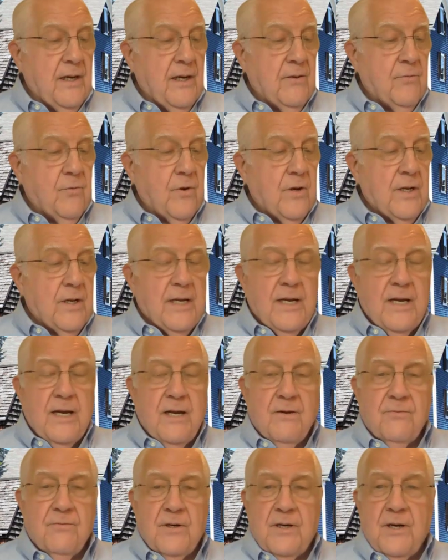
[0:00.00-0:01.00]
I really
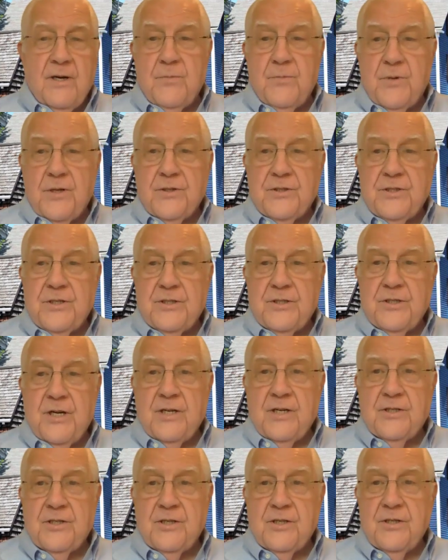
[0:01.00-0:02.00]
have a couple of
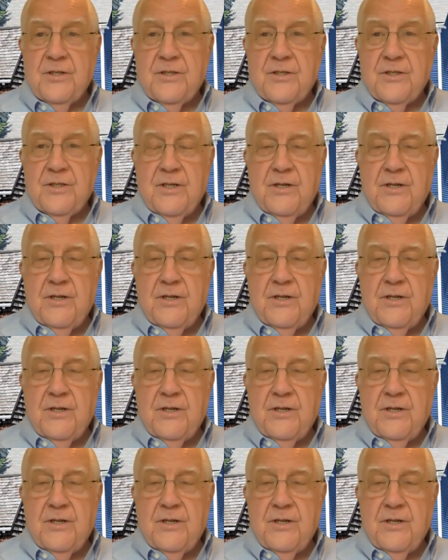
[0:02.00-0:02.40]
suggestions.